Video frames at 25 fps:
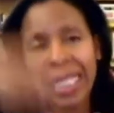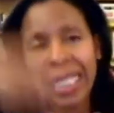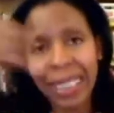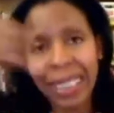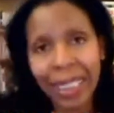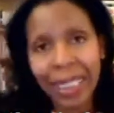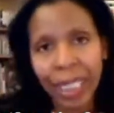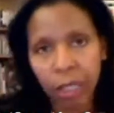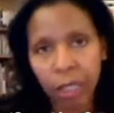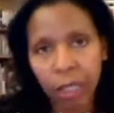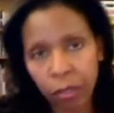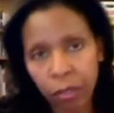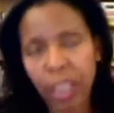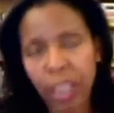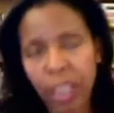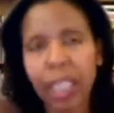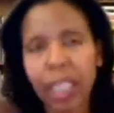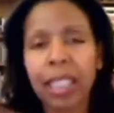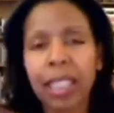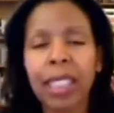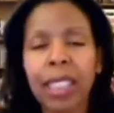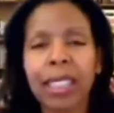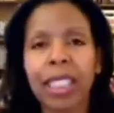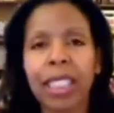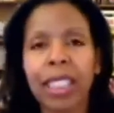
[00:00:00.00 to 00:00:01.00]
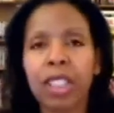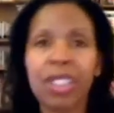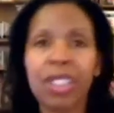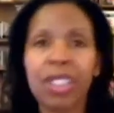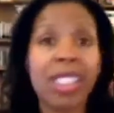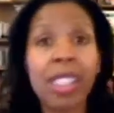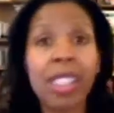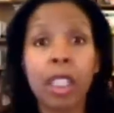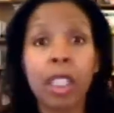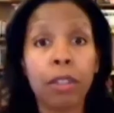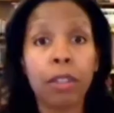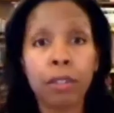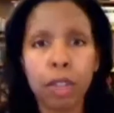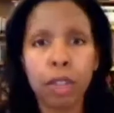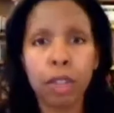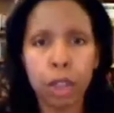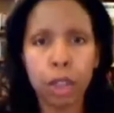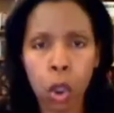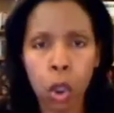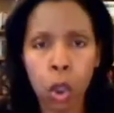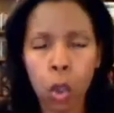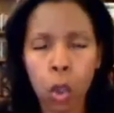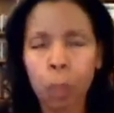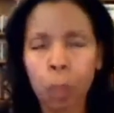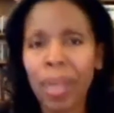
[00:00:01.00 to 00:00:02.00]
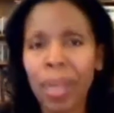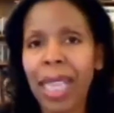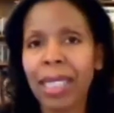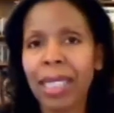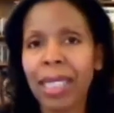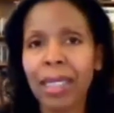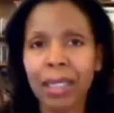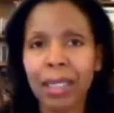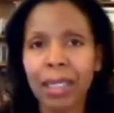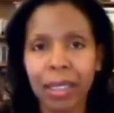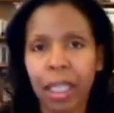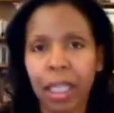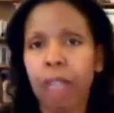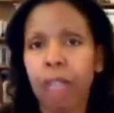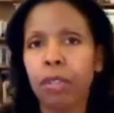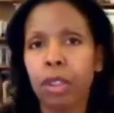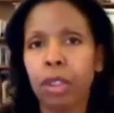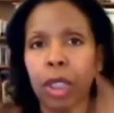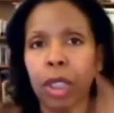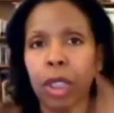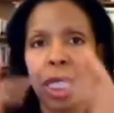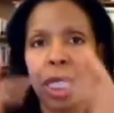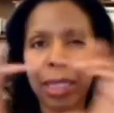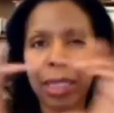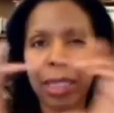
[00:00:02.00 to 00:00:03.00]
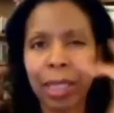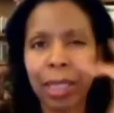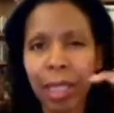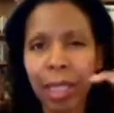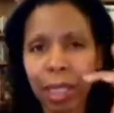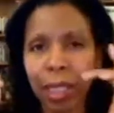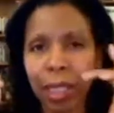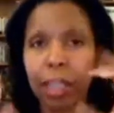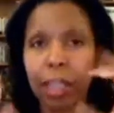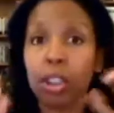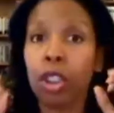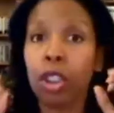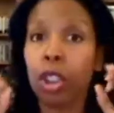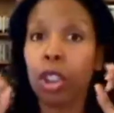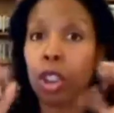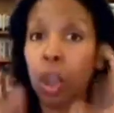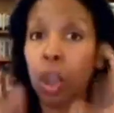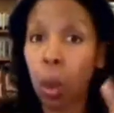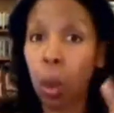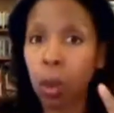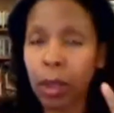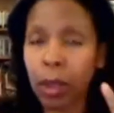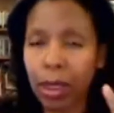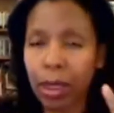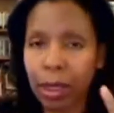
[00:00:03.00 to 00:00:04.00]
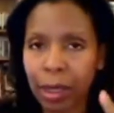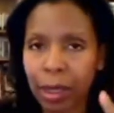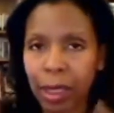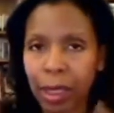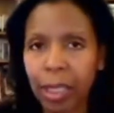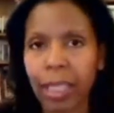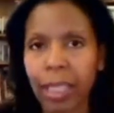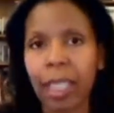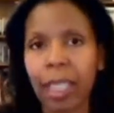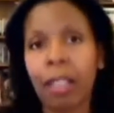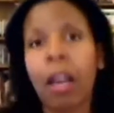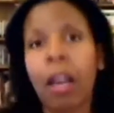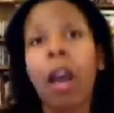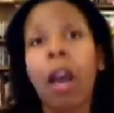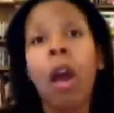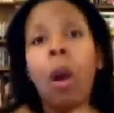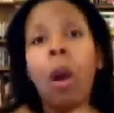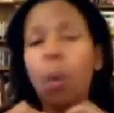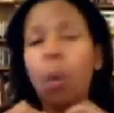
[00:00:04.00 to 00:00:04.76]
lifted their silver dome and discovered a ticket, the golden ticket,